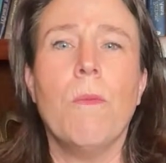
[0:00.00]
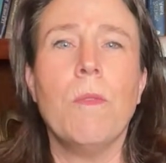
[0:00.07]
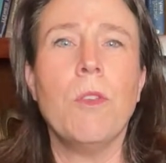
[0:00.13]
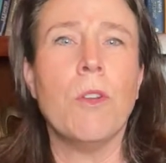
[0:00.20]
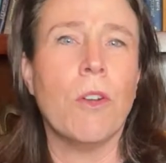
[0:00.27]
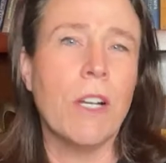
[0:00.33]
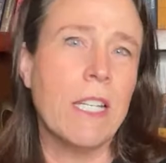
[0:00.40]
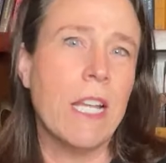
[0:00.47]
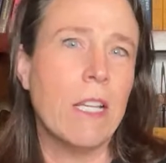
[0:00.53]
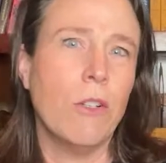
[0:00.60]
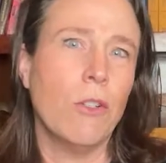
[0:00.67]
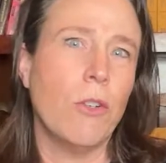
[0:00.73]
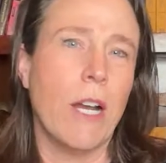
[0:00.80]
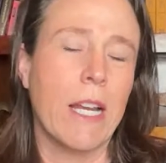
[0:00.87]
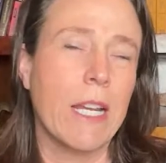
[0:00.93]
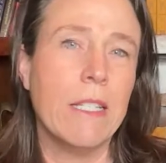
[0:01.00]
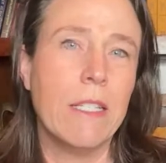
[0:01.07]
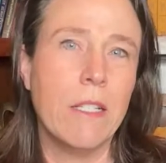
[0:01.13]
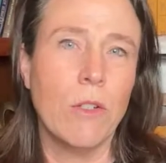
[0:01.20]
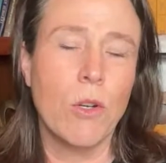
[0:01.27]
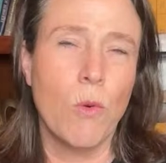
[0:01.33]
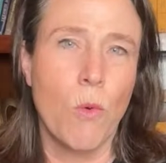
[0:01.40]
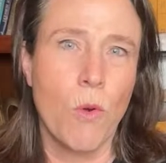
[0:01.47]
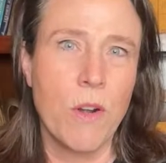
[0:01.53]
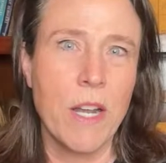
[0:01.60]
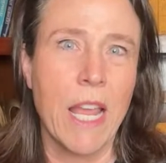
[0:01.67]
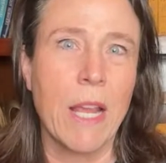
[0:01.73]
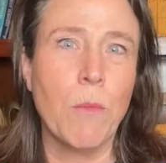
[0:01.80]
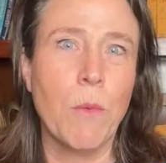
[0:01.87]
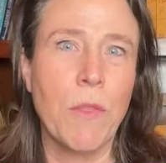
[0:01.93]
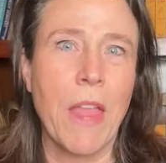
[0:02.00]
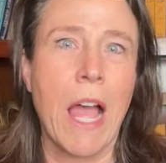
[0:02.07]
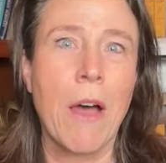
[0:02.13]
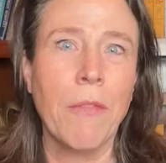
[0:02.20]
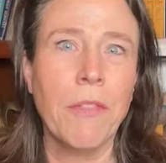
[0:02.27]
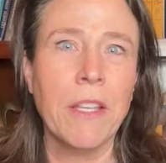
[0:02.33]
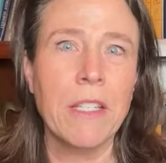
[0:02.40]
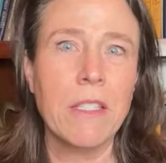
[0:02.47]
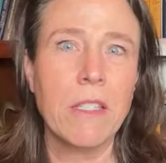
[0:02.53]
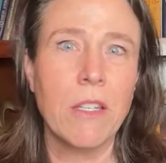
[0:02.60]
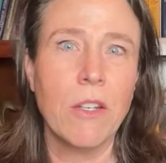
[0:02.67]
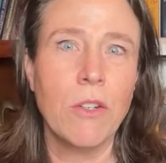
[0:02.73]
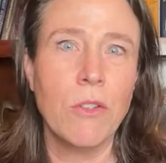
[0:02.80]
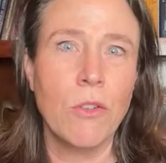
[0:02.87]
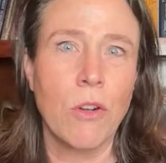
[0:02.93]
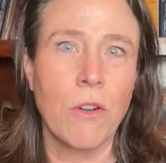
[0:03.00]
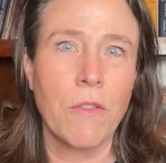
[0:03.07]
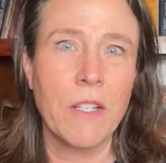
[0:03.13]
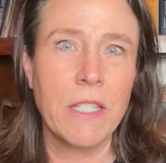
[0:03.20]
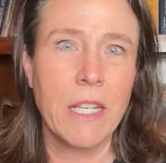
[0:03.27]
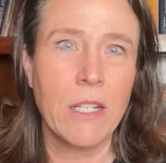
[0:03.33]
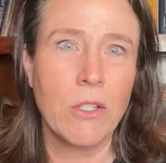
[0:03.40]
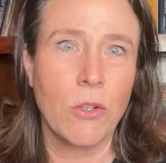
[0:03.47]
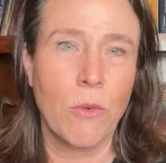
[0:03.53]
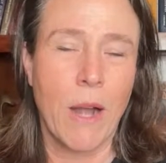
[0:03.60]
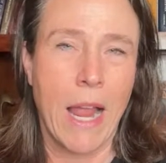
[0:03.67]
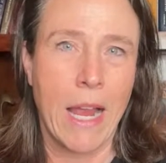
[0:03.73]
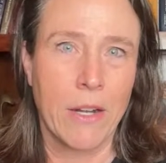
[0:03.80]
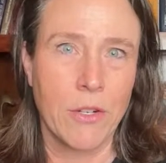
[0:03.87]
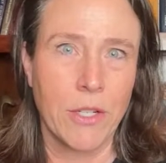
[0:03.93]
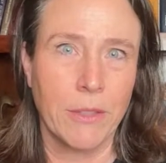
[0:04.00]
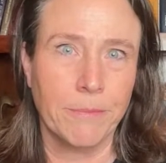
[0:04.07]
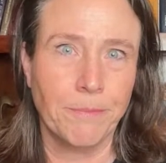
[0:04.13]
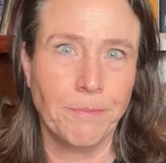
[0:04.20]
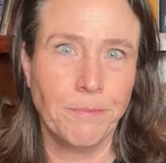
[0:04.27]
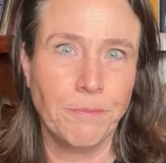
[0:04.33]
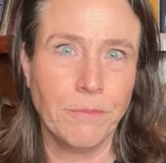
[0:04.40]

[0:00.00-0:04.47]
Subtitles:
your intestinal tract can still coordinate without this nervous interaction.